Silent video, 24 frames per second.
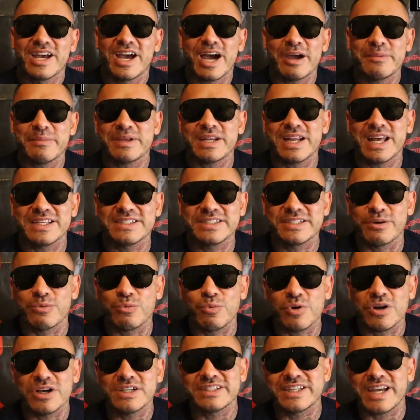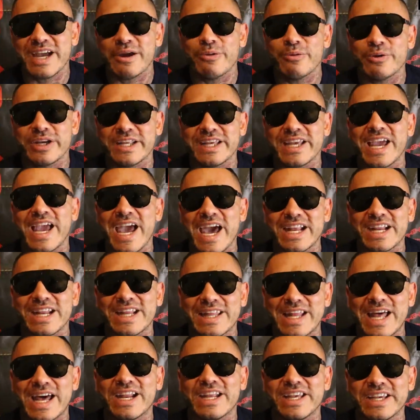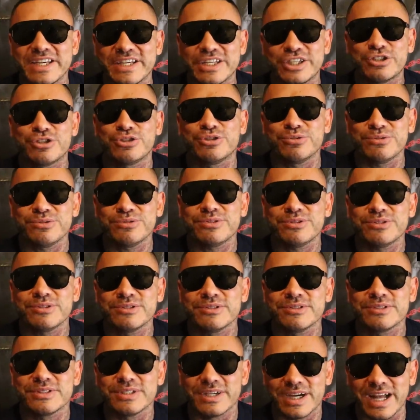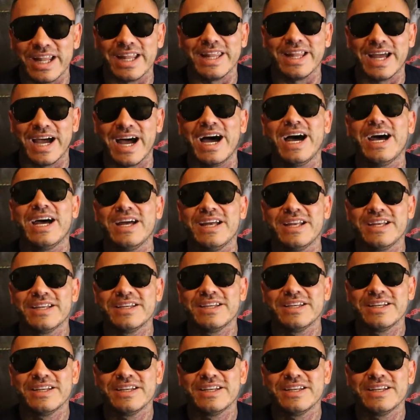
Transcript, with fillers: I mean, as it was, I already had a lot of issues, a lot,